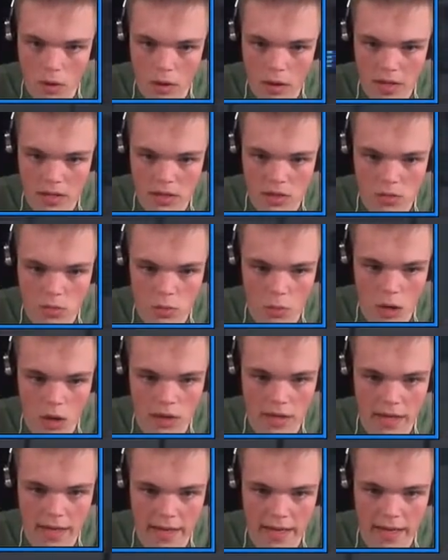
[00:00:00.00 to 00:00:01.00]
I just
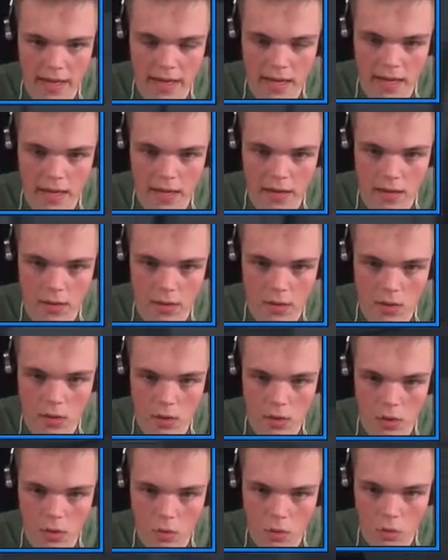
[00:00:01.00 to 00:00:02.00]
walked like an idiot.
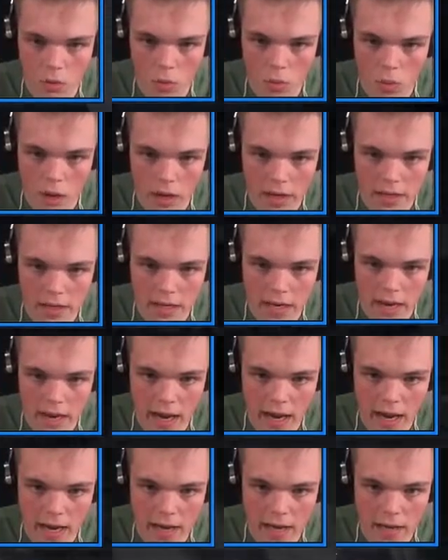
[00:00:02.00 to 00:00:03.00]
What the
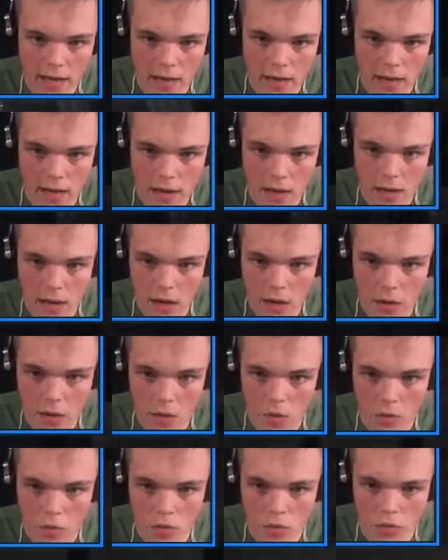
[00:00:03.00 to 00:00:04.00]
heck?
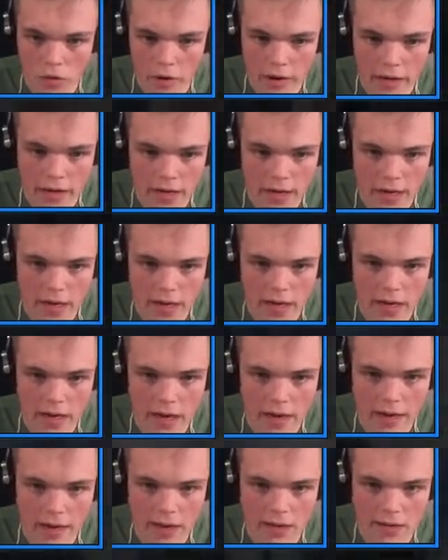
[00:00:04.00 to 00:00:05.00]
Oh, freaking idiot.
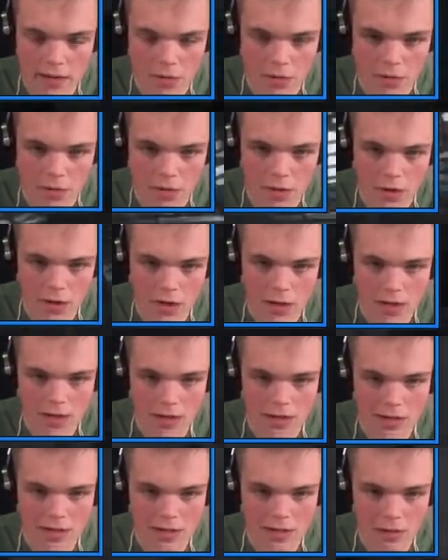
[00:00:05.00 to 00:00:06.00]
I got so
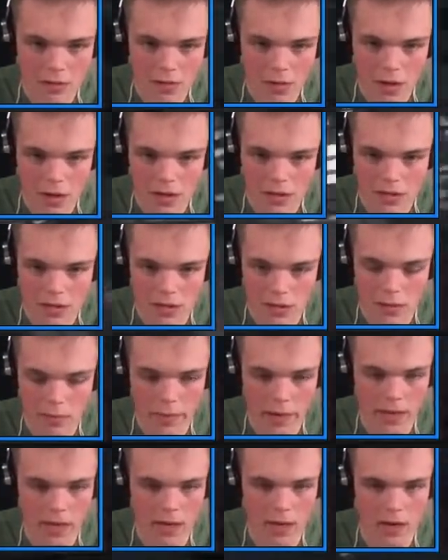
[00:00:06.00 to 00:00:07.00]
so lost. Oh
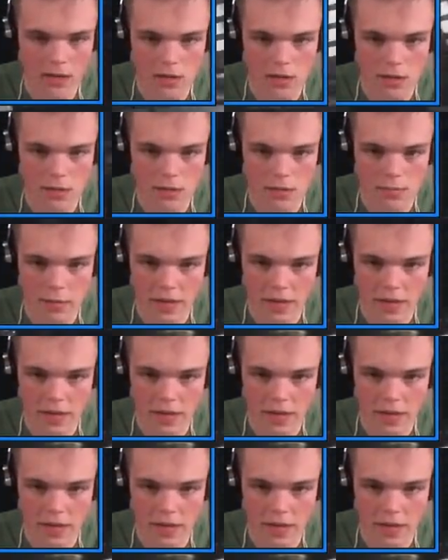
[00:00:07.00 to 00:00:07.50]
my gosh.